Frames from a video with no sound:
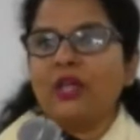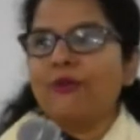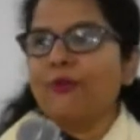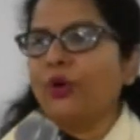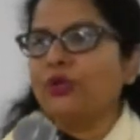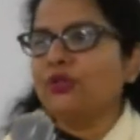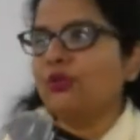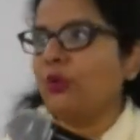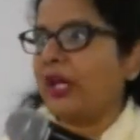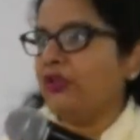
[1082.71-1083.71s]
you want
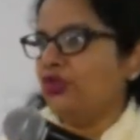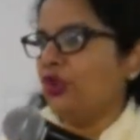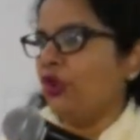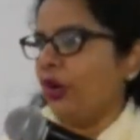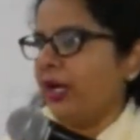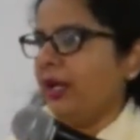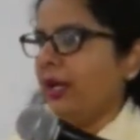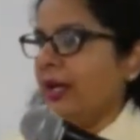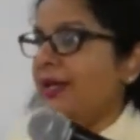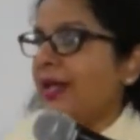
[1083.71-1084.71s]
to enjoy
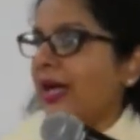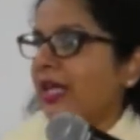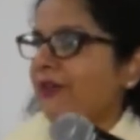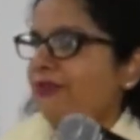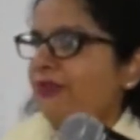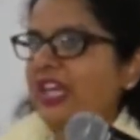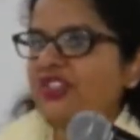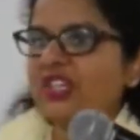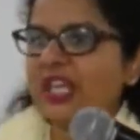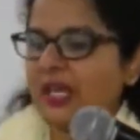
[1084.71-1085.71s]
life
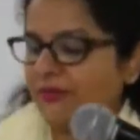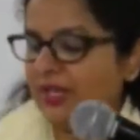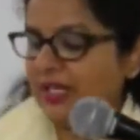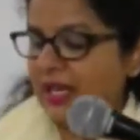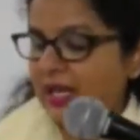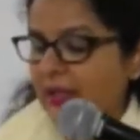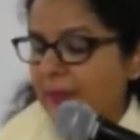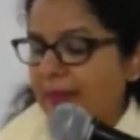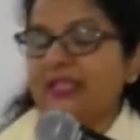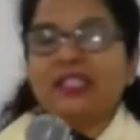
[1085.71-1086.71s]
each and every day, the
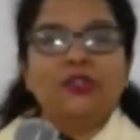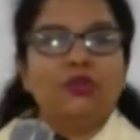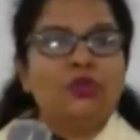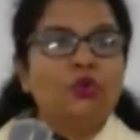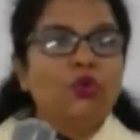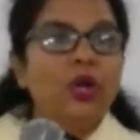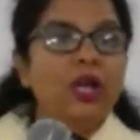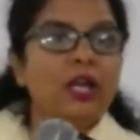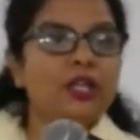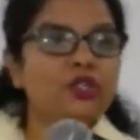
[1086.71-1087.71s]
best thing to do
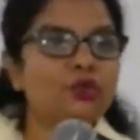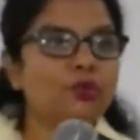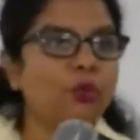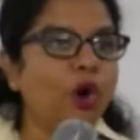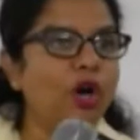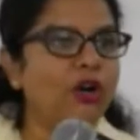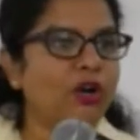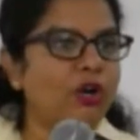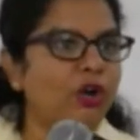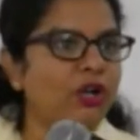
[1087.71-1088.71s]
is to walk
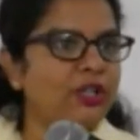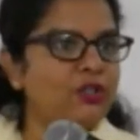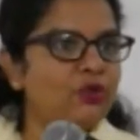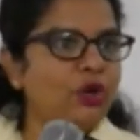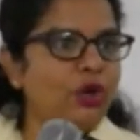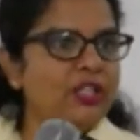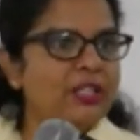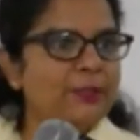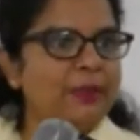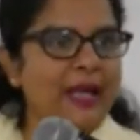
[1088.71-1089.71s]
according to
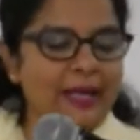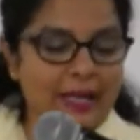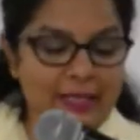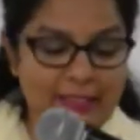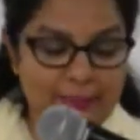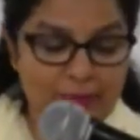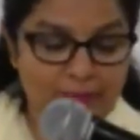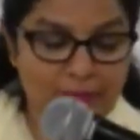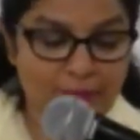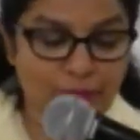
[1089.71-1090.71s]
God's plan and His
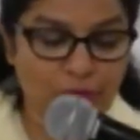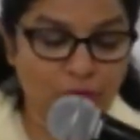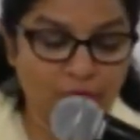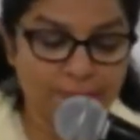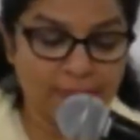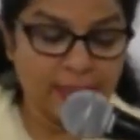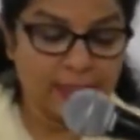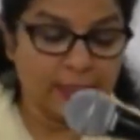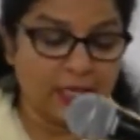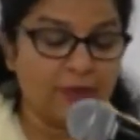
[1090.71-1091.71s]
purpose for your
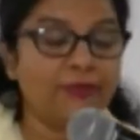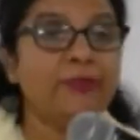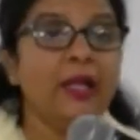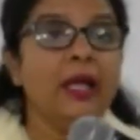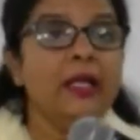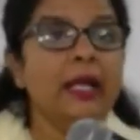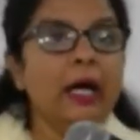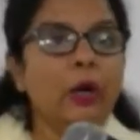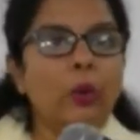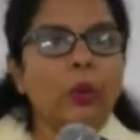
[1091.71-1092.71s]
life.
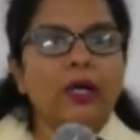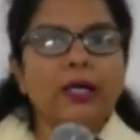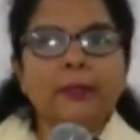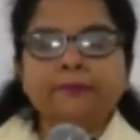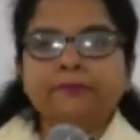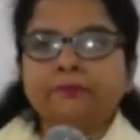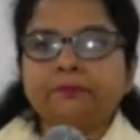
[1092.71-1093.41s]
Now, um,